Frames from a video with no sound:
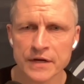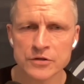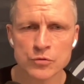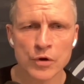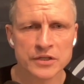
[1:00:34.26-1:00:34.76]

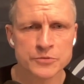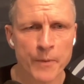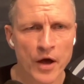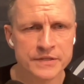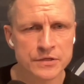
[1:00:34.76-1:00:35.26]
you want to
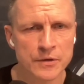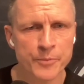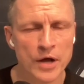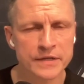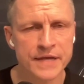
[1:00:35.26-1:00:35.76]
sponsor a
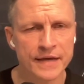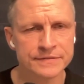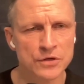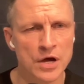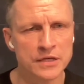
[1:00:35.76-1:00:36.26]
podcast, a
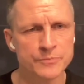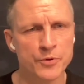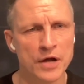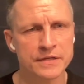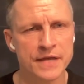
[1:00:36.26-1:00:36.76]
hockey
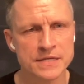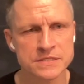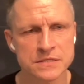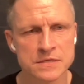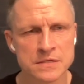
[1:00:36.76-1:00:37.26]
podcast,
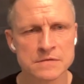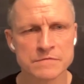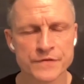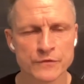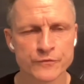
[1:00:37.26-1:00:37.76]

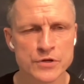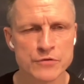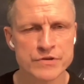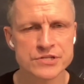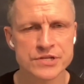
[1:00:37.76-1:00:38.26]
feel free to
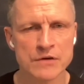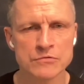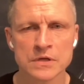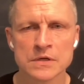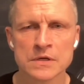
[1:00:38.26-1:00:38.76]
reach out.
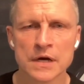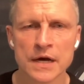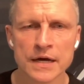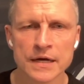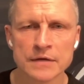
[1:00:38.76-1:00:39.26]

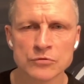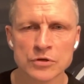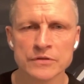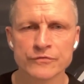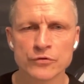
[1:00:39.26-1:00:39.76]
We're on the
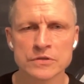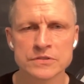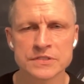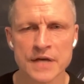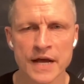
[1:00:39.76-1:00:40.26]
verge of
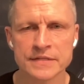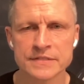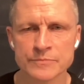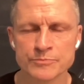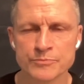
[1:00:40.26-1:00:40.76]
signing
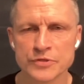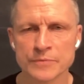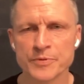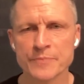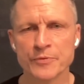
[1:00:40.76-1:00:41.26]
some
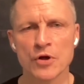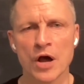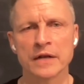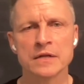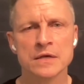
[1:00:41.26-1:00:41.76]
people
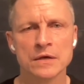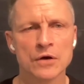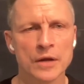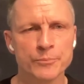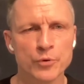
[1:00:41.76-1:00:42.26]

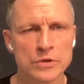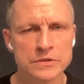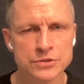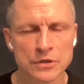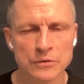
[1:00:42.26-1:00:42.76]
on board.
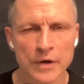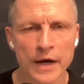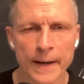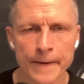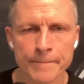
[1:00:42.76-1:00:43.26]

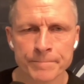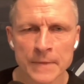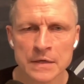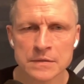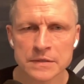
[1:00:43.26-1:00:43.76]
So
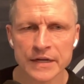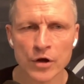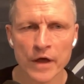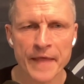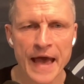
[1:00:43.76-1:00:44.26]
get
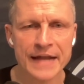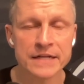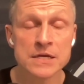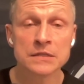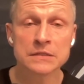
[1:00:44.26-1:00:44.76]
on that.
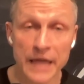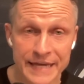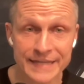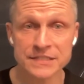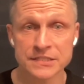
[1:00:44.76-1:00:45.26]
Like
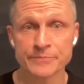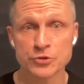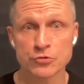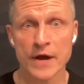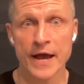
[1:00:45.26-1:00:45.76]
and
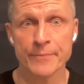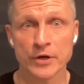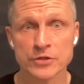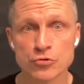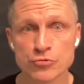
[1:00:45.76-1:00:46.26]
subscribe on
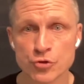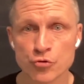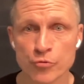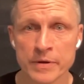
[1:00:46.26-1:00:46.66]
YouTube.